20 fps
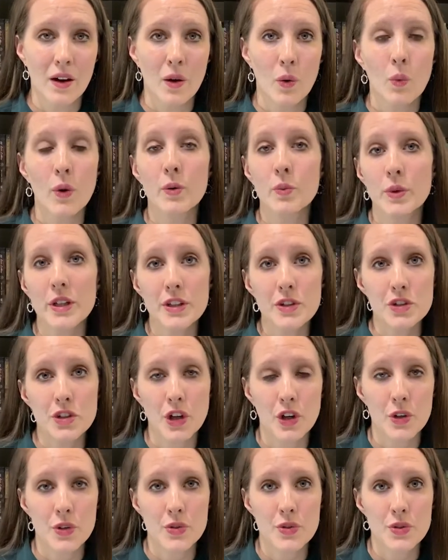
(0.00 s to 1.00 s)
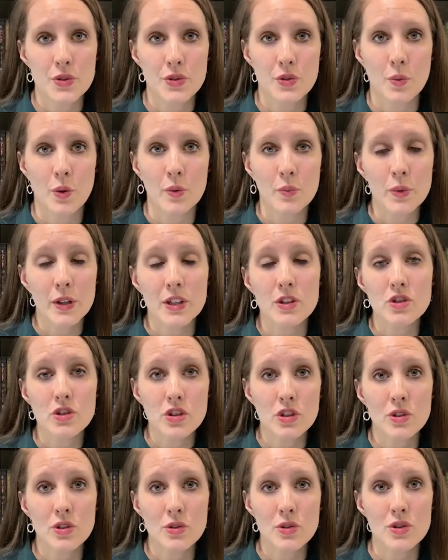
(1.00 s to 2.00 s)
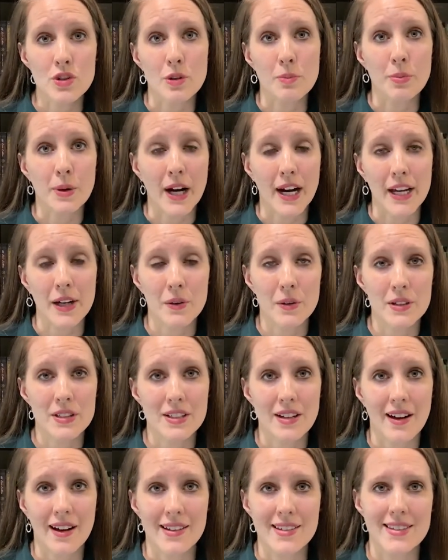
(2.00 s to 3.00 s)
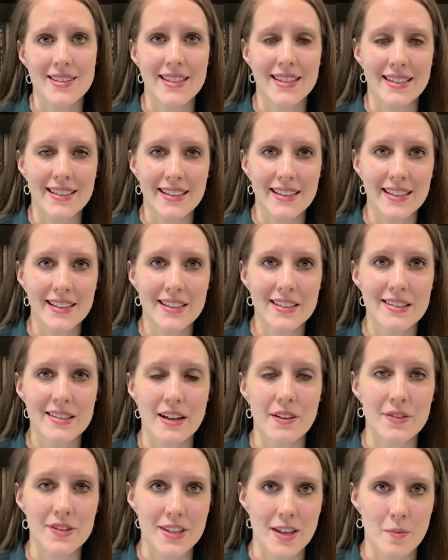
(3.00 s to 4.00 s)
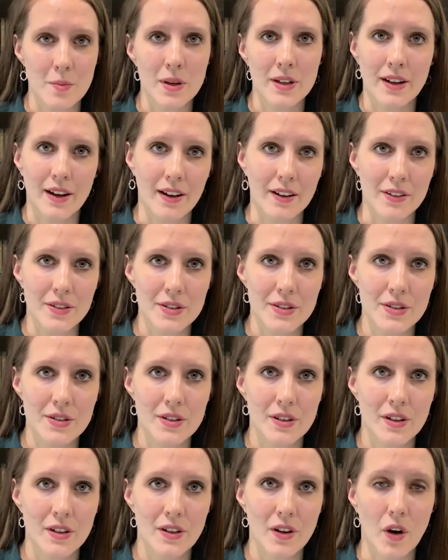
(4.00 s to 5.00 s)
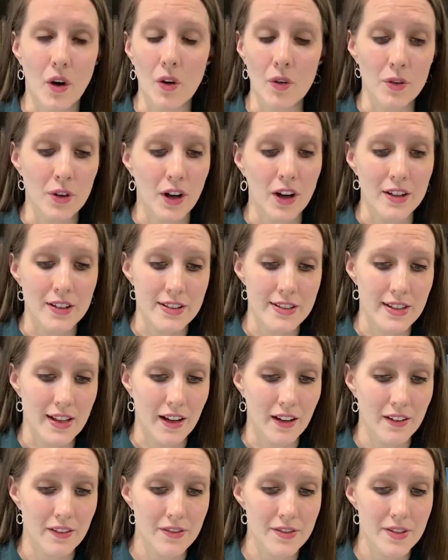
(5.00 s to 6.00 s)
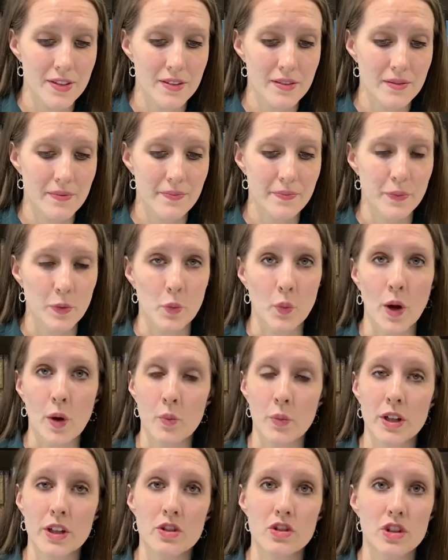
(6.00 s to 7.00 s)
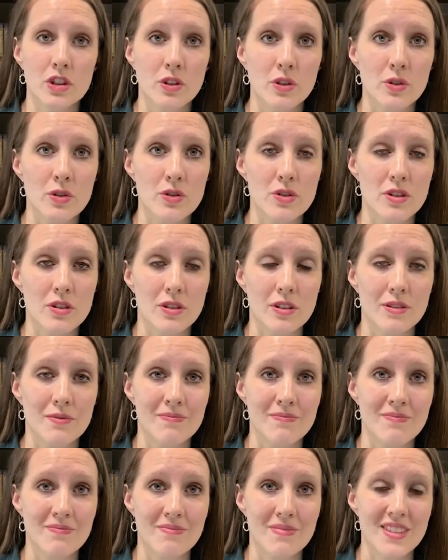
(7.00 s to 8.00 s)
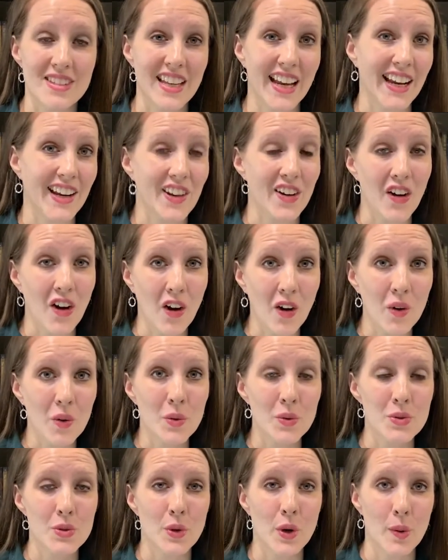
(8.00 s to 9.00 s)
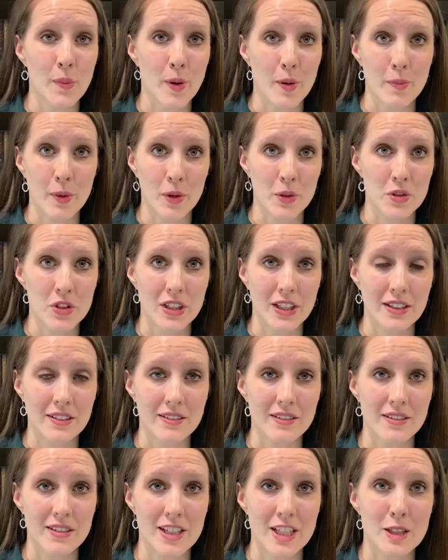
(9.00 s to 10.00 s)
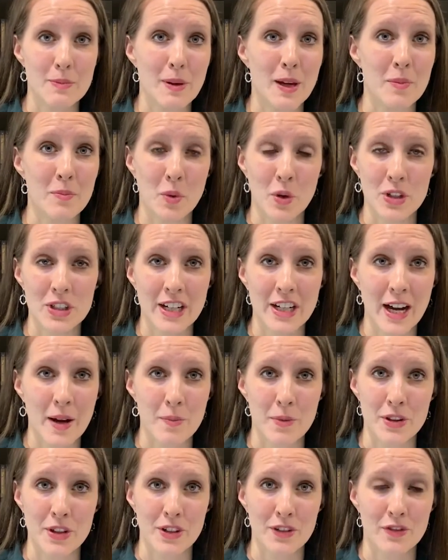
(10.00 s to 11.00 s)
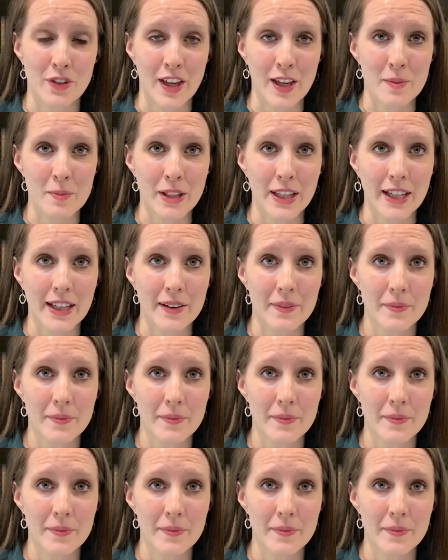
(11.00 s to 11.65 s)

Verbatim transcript: When we chose, when we choose to prioritize the needs of someone else over ourselves, when we choose to say no to a promotion to spend more time with our family,